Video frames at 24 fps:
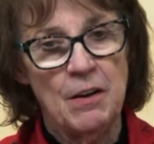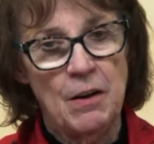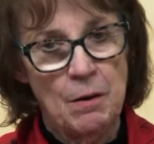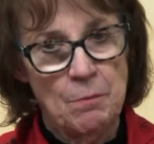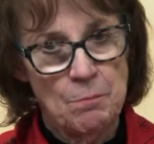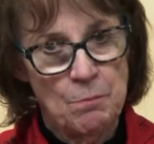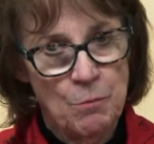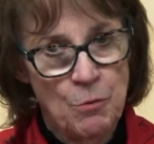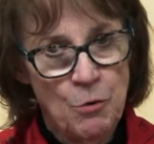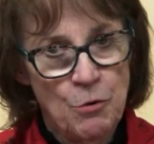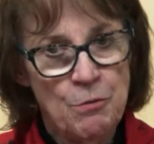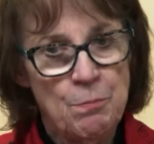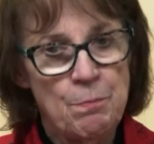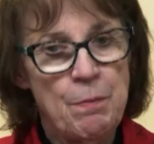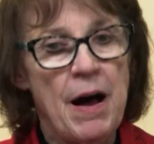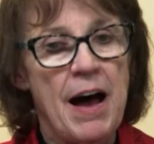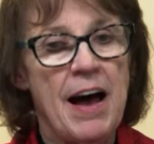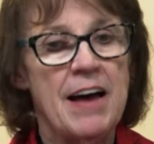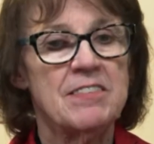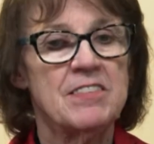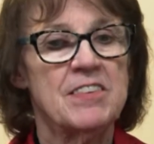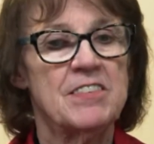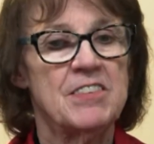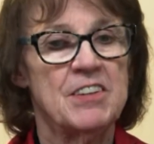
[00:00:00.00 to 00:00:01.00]
move
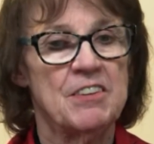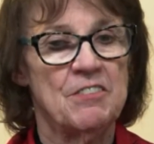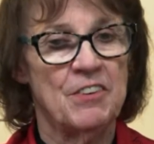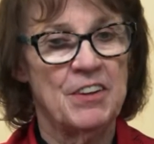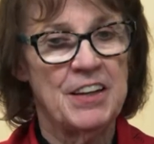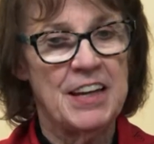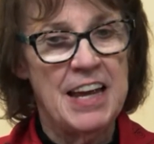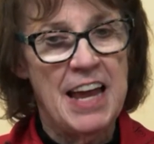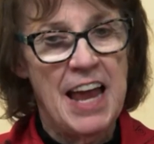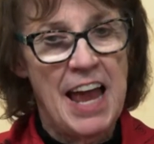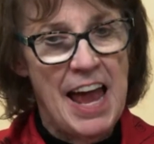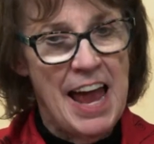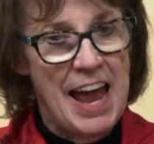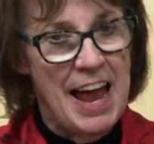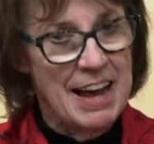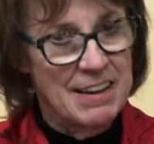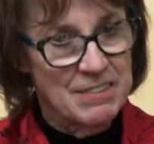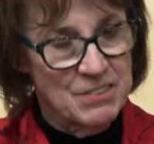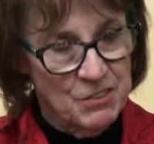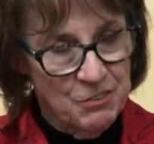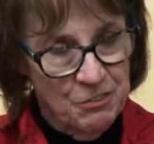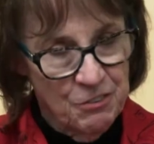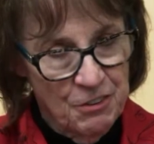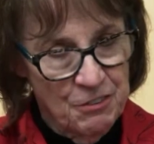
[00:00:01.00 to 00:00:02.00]
positively,
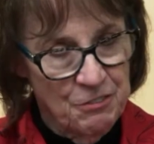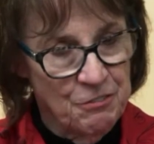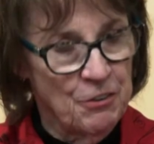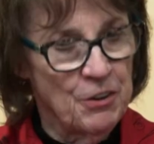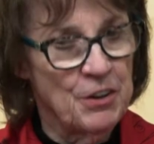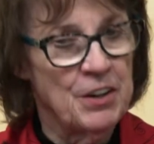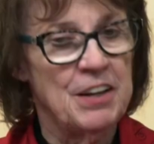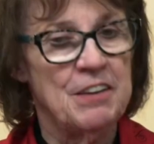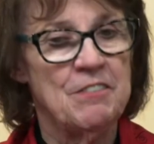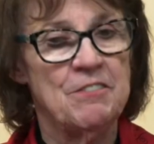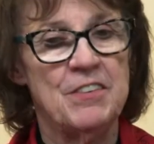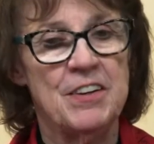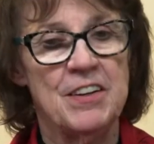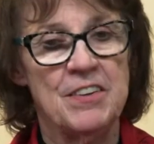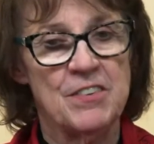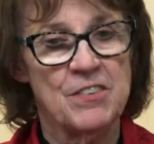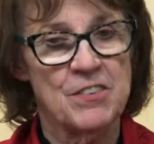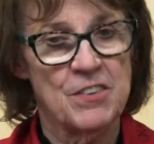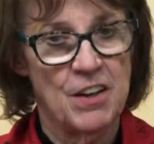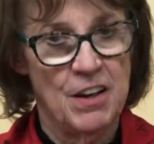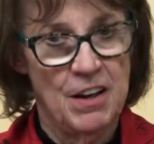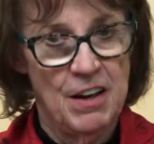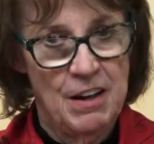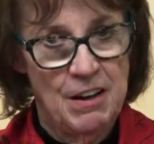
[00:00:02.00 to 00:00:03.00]
ask for
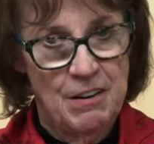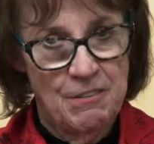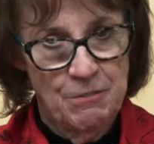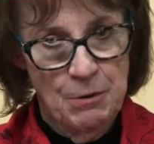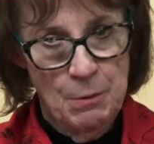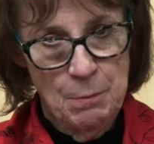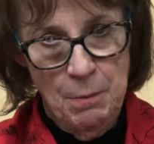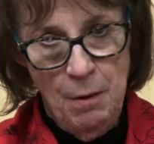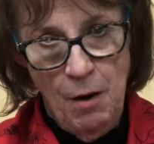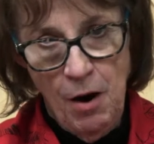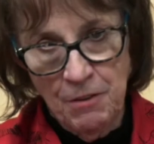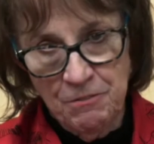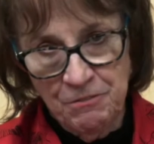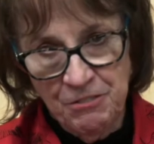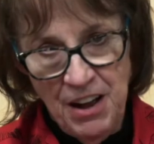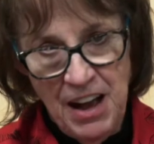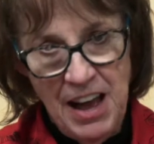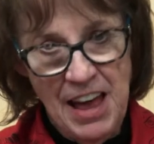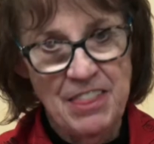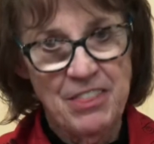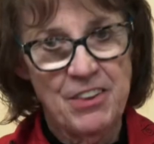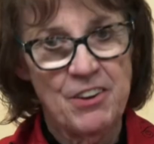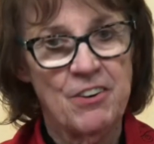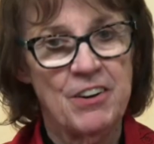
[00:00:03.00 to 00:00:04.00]
forgiveness from our
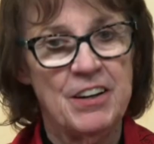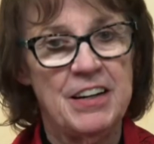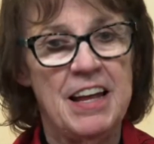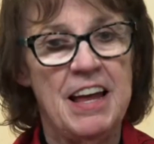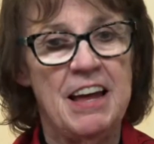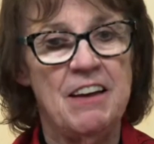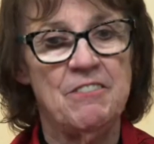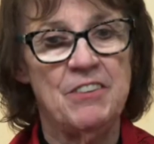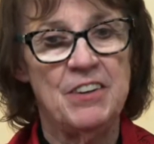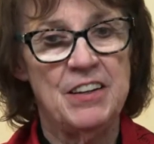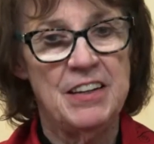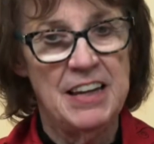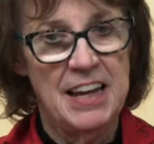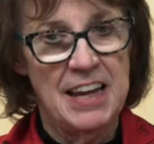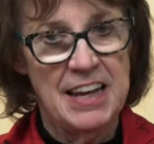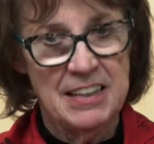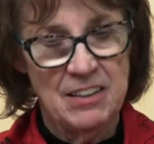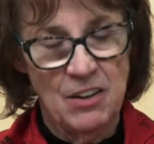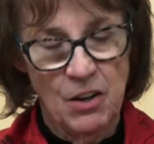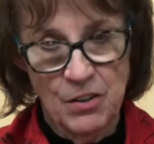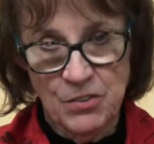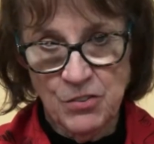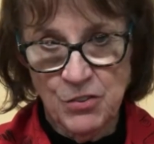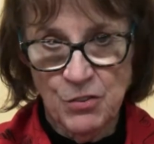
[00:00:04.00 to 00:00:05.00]
Father in heaven,
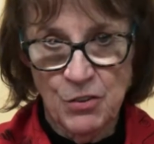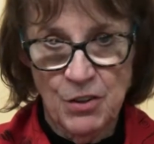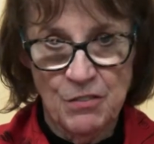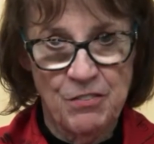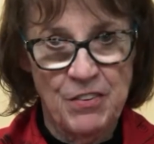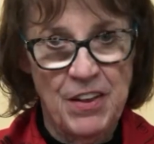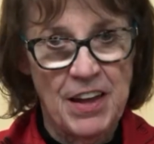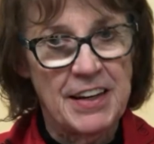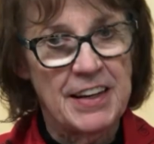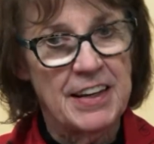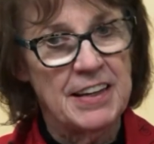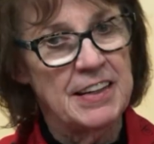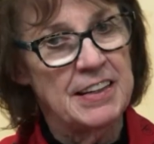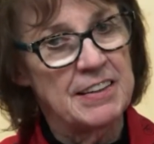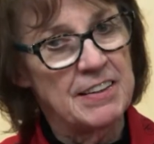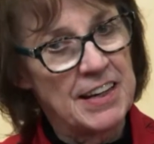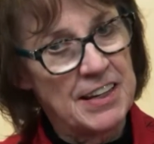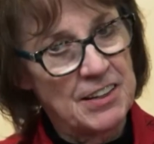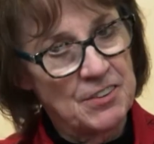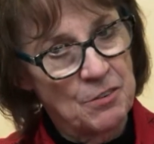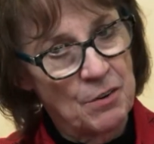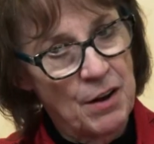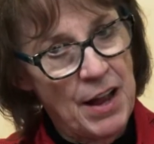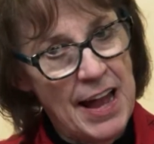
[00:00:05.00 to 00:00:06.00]
and also if they can
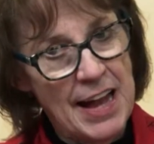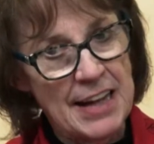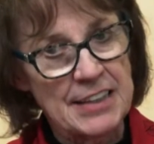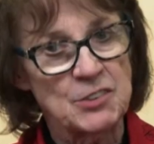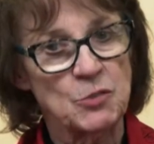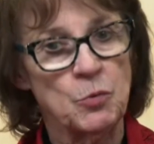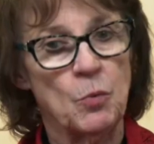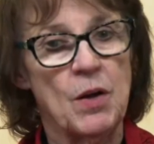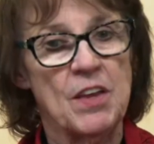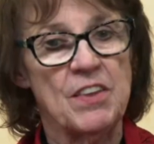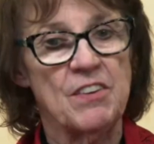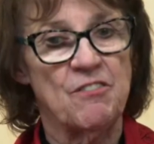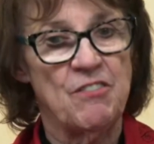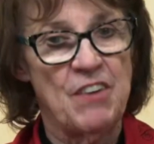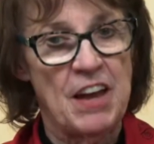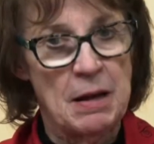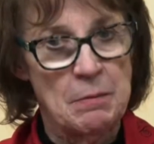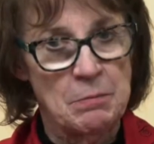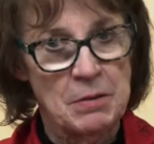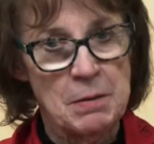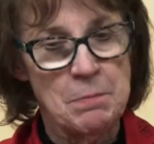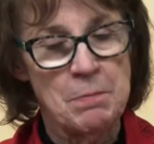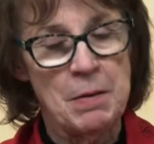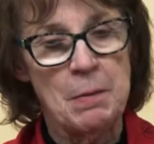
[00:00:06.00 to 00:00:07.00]
interact with
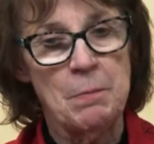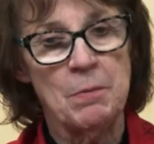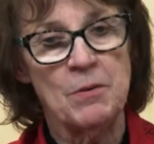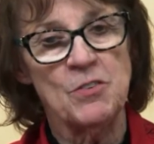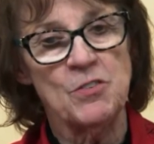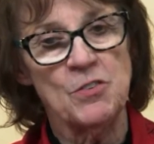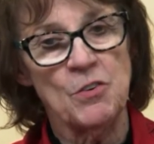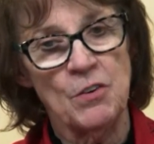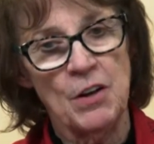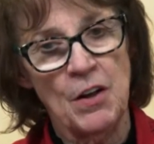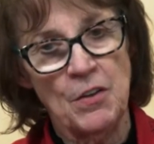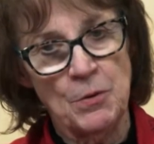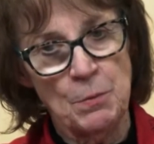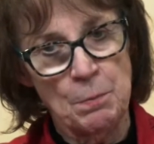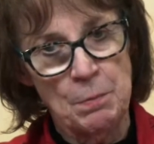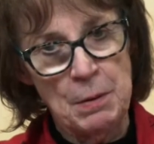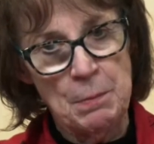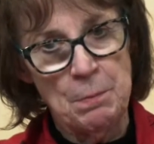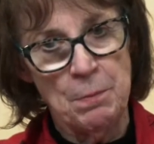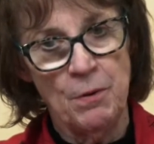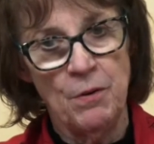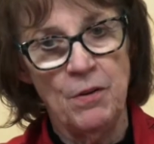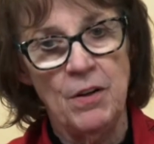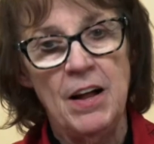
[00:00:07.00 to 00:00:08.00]
family members or other
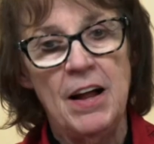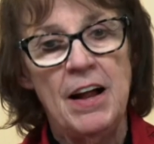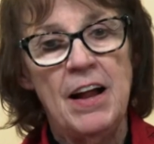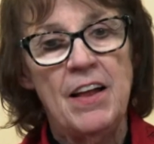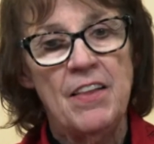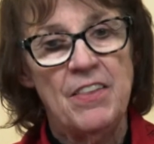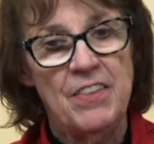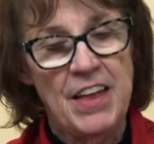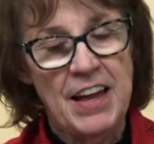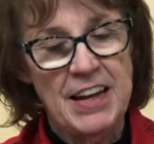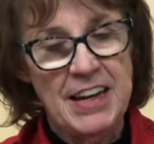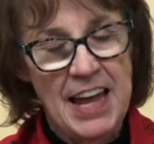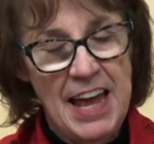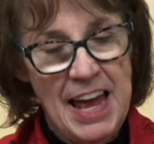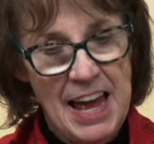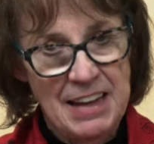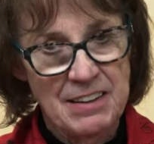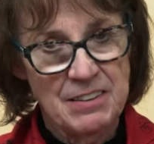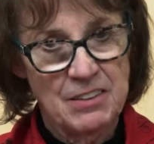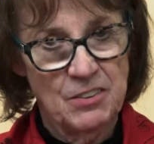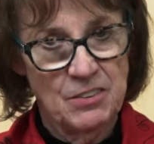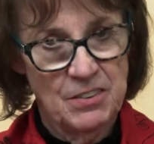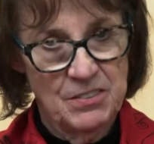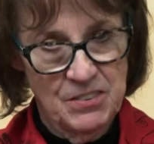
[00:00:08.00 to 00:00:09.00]
people that
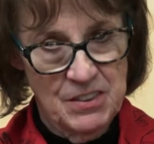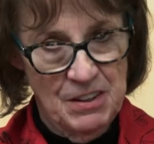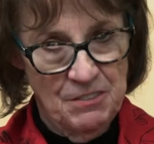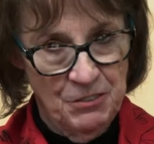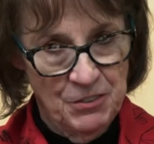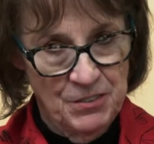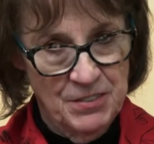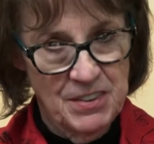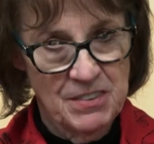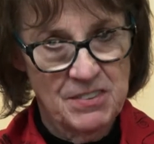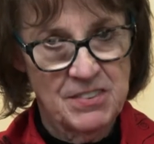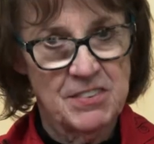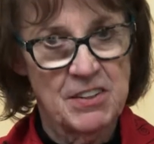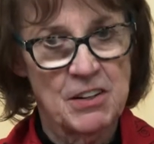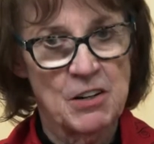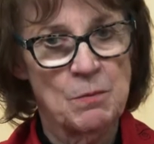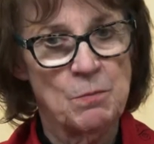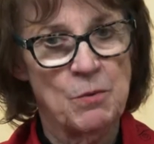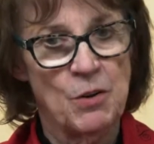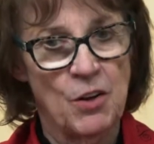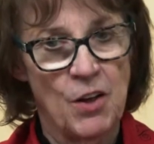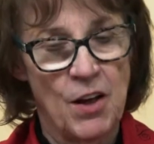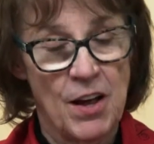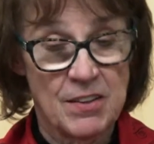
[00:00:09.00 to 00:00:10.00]
had suffered this
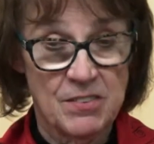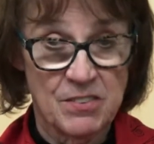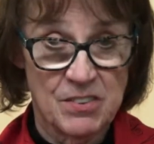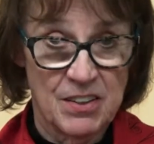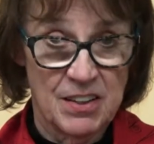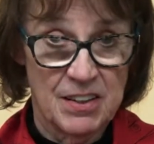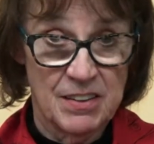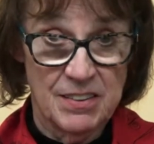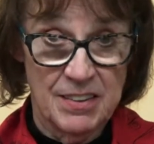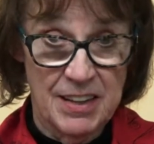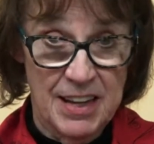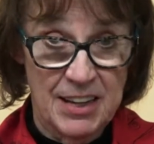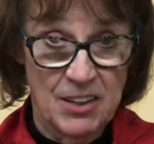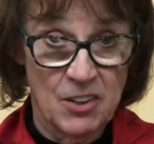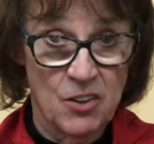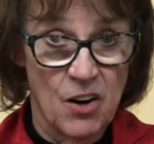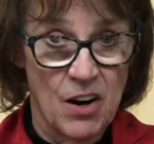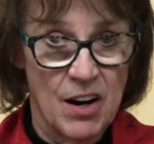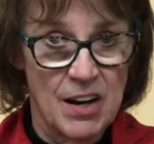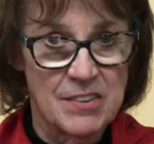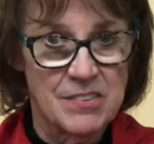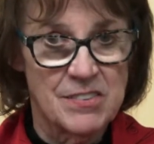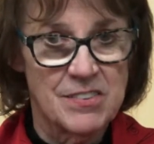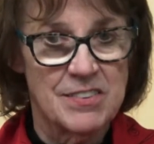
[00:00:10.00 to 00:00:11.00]
terrible loss that they
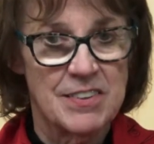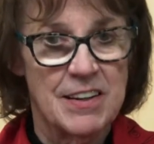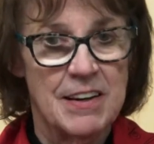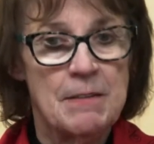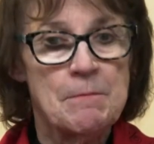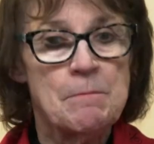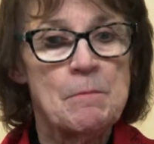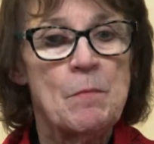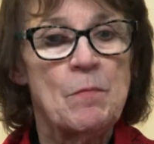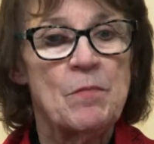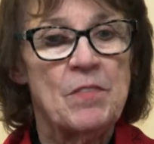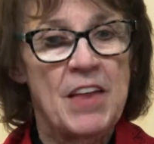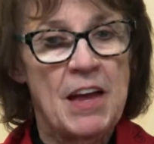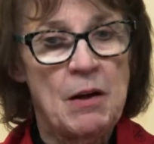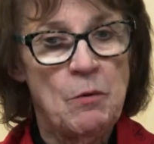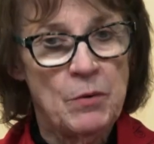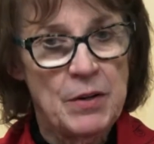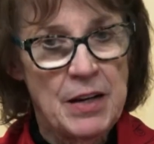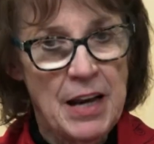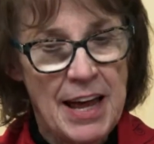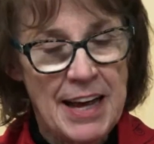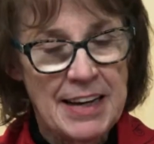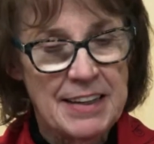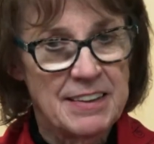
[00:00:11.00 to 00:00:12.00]
caused, they
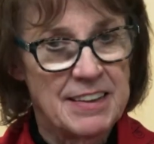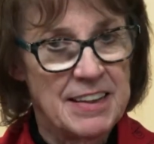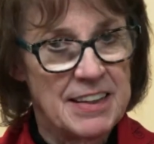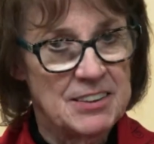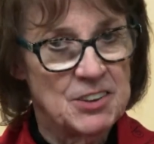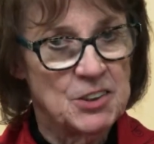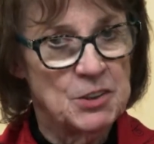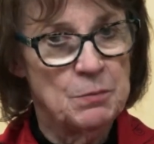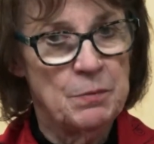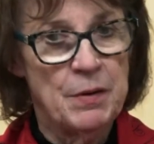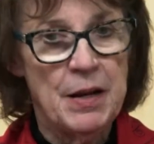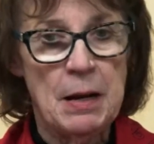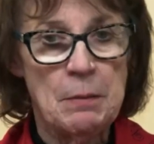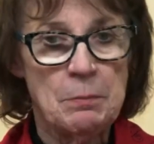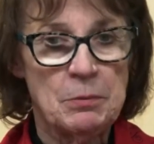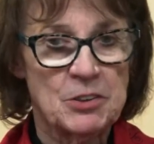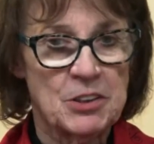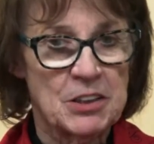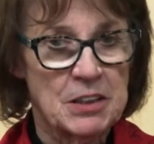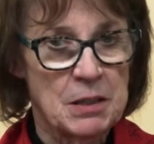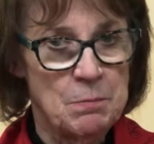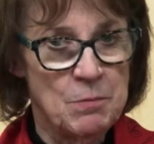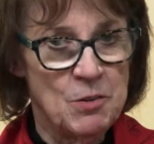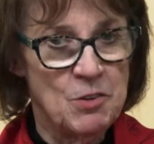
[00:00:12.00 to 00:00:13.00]
would like then to be able
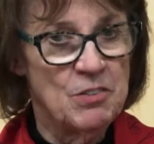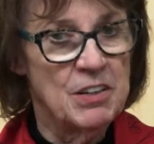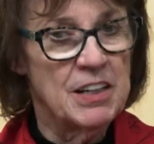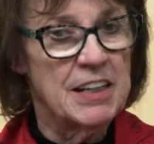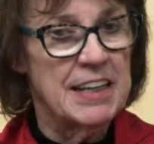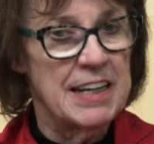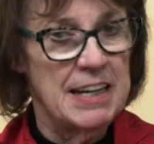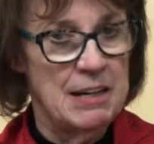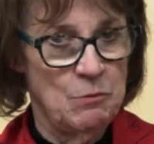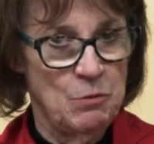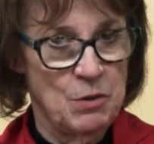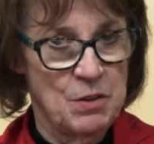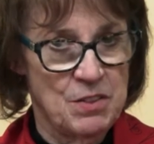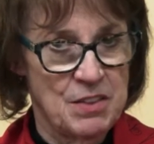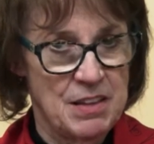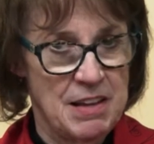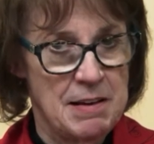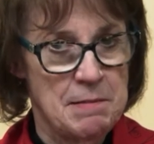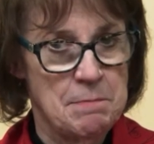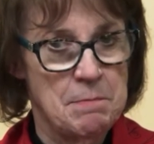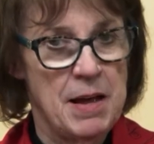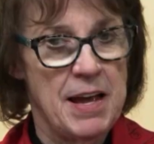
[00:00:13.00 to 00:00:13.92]
to communicate with them